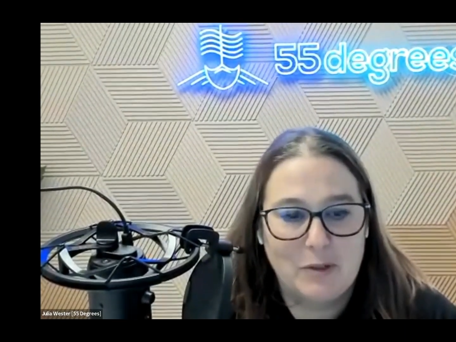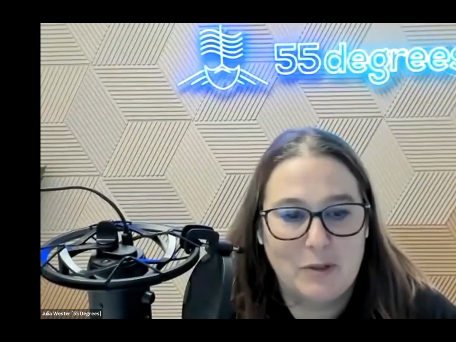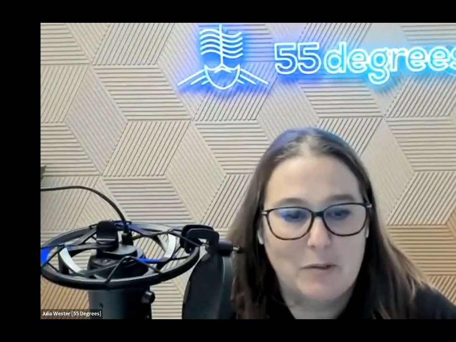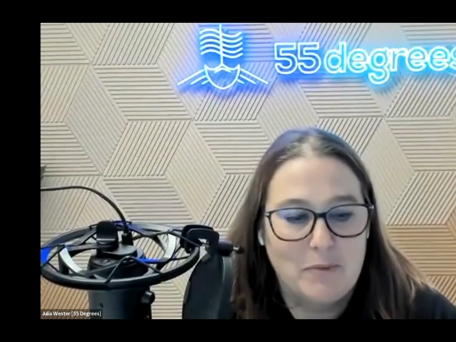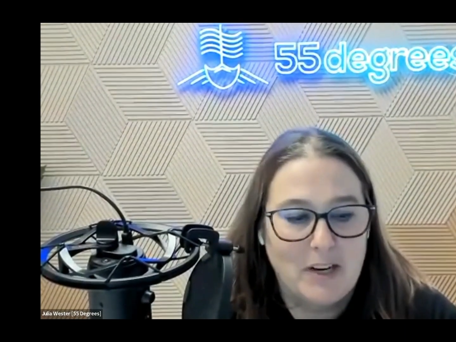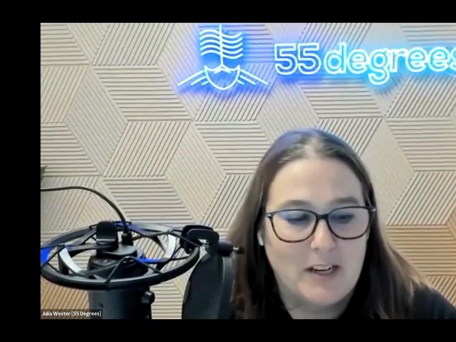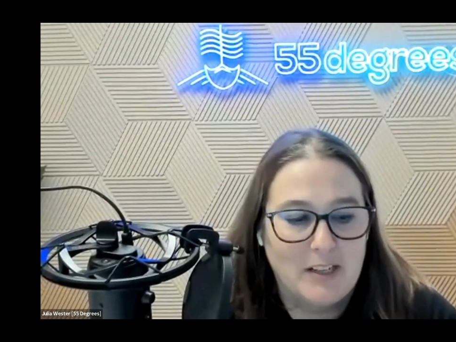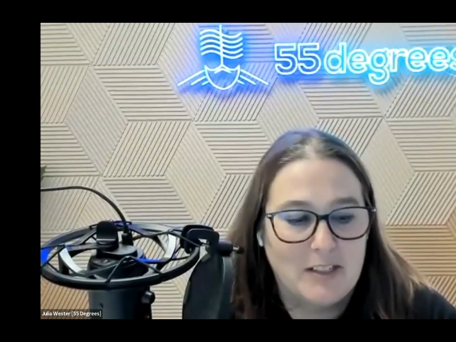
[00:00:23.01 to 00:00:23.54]
We're a
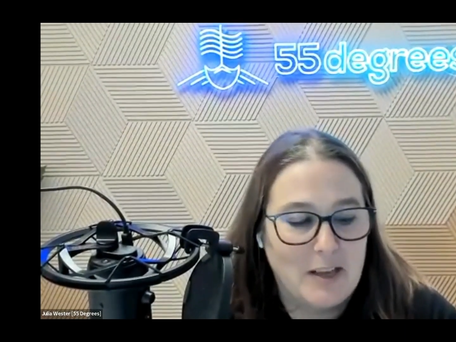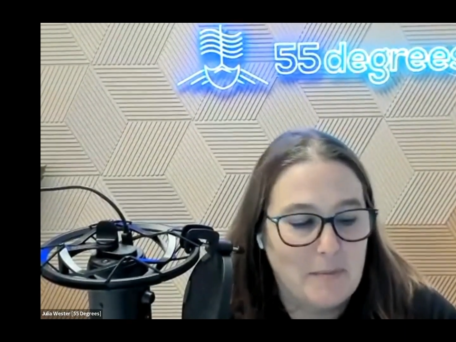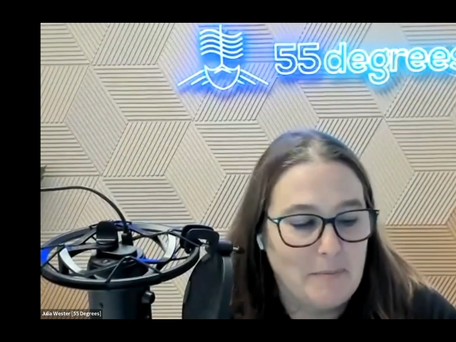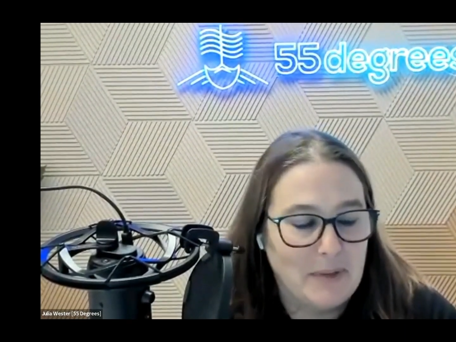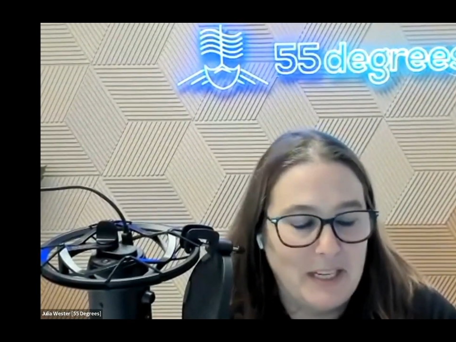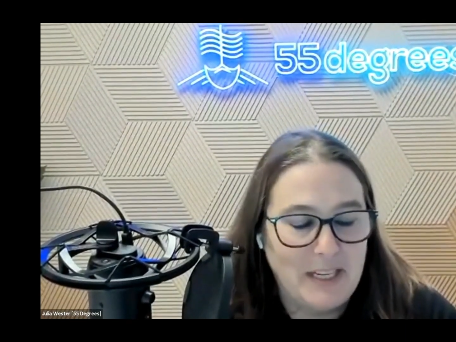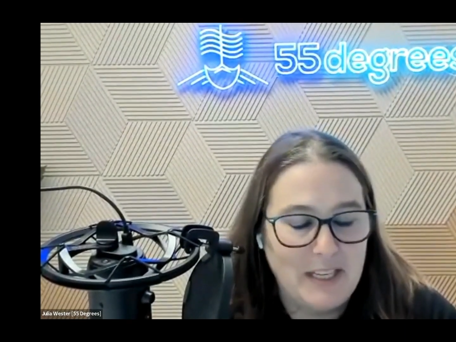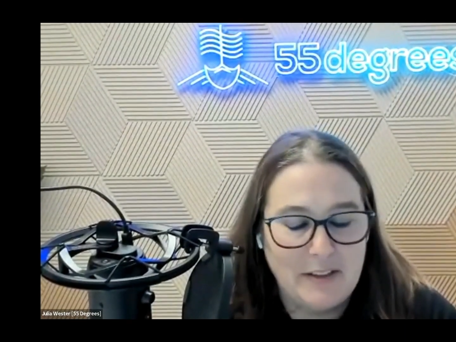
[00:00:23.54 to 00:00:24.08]
product
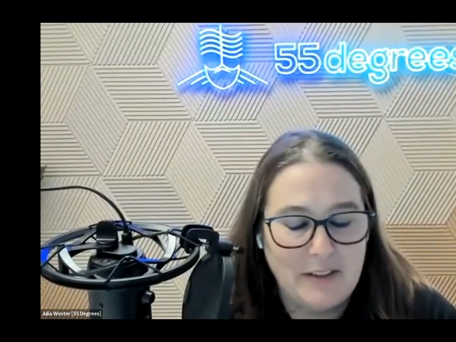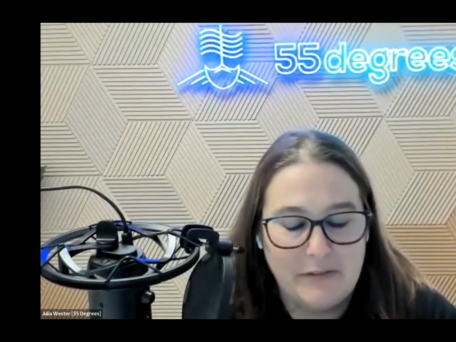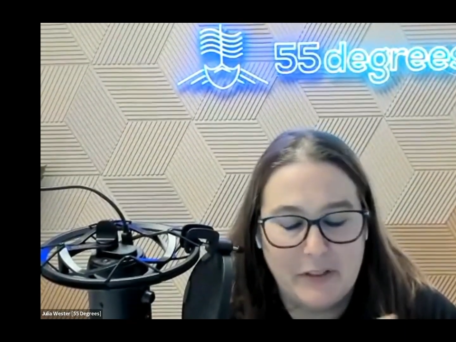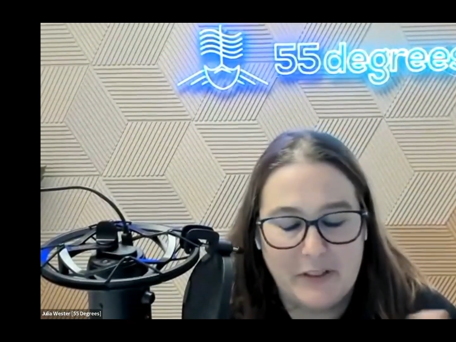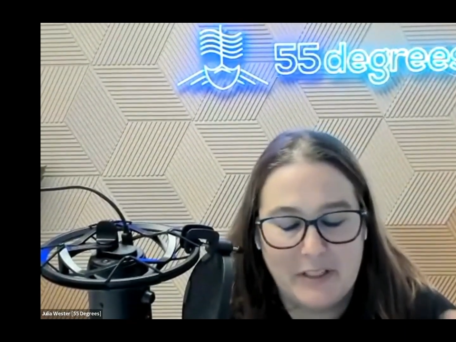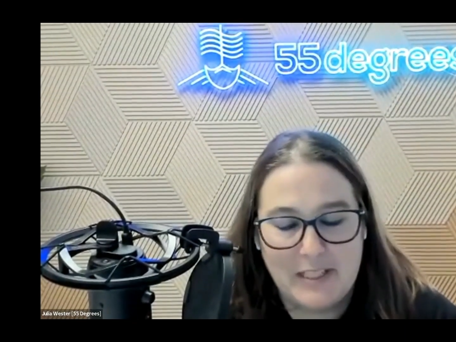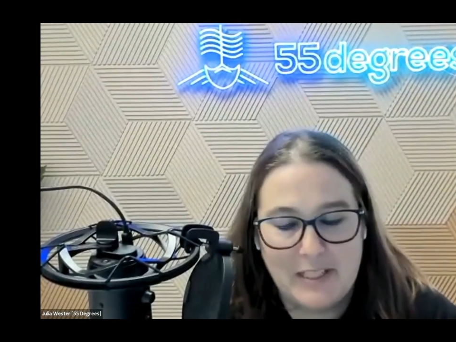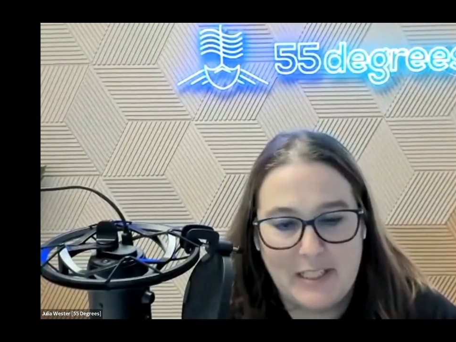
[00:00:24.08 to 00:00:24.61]
company that
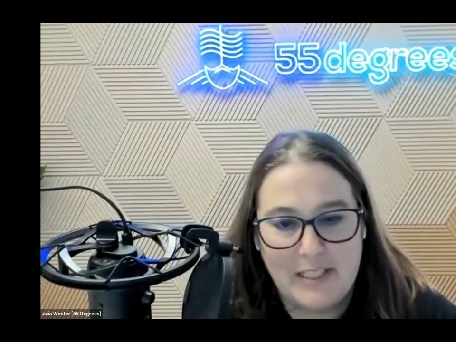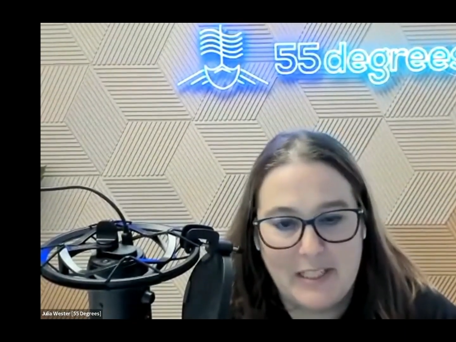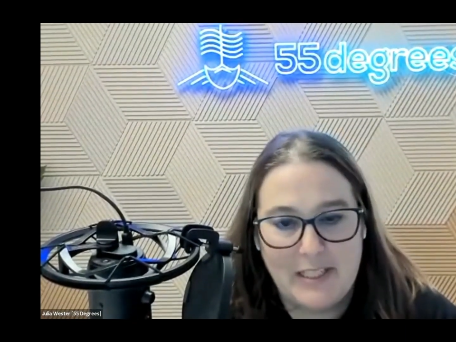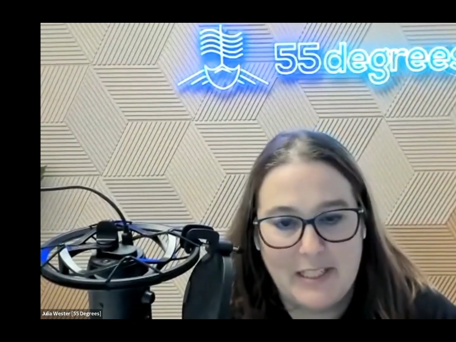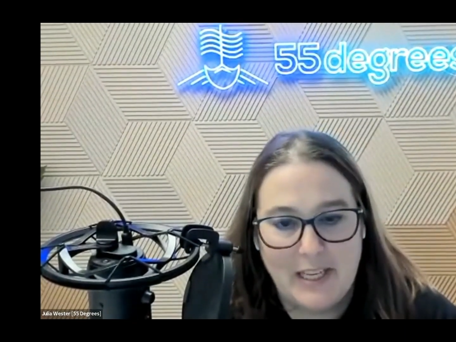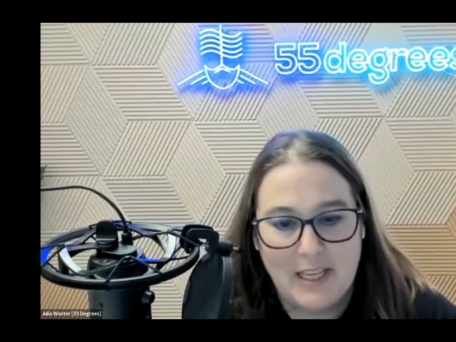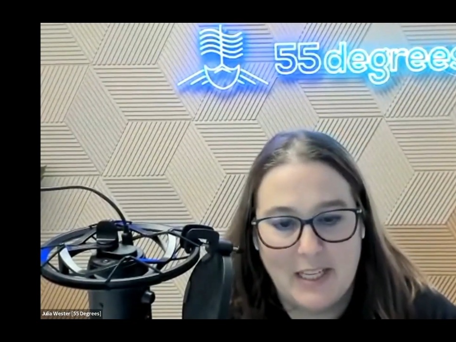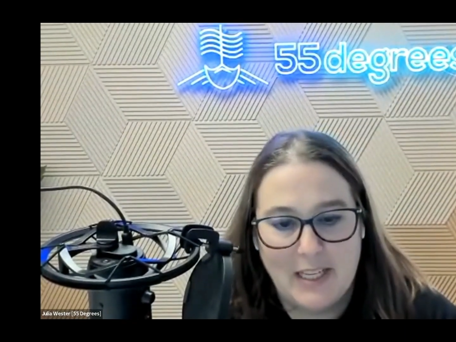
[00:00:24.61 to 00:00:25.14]

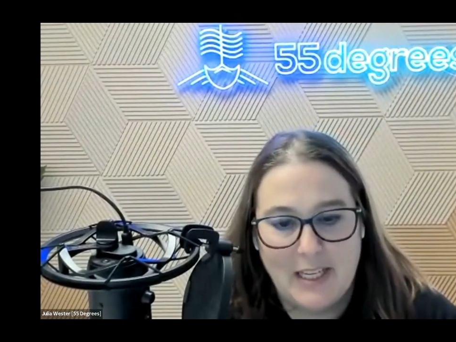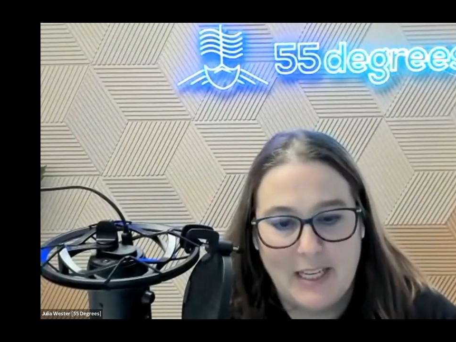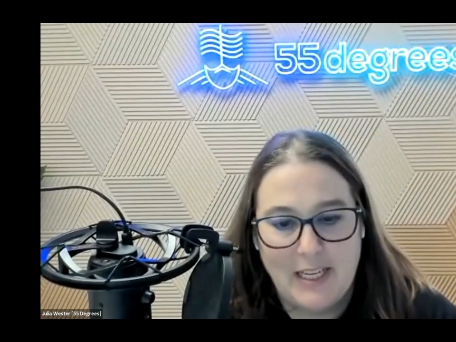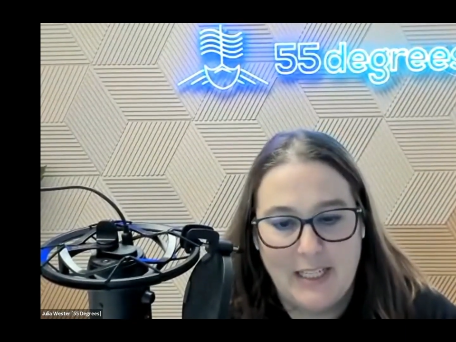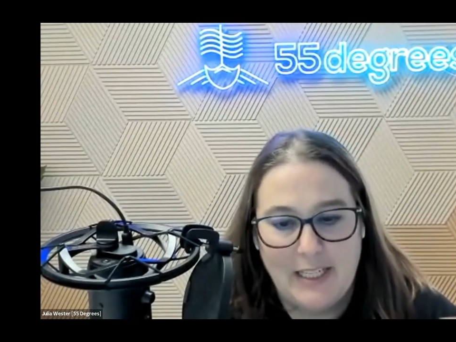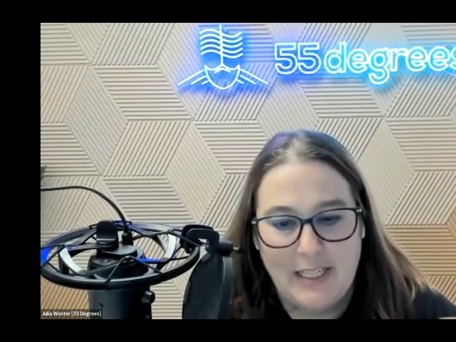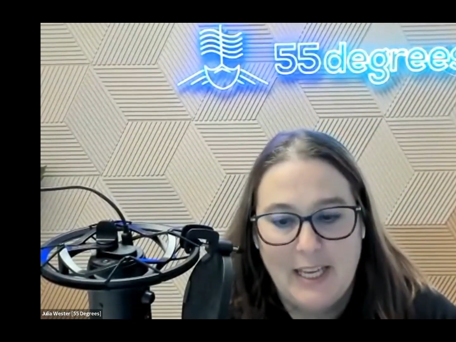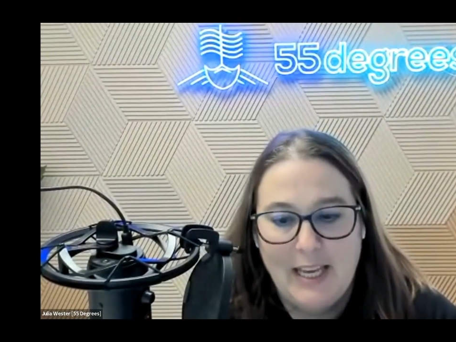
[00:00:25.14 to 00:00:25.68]
focuses
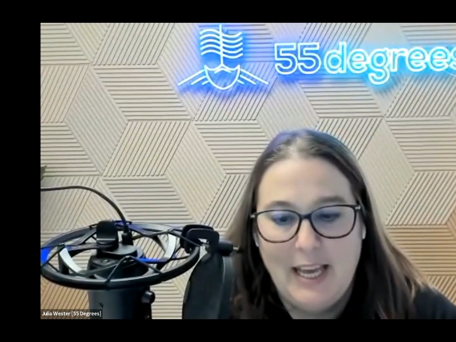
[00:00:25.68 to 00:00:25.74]
on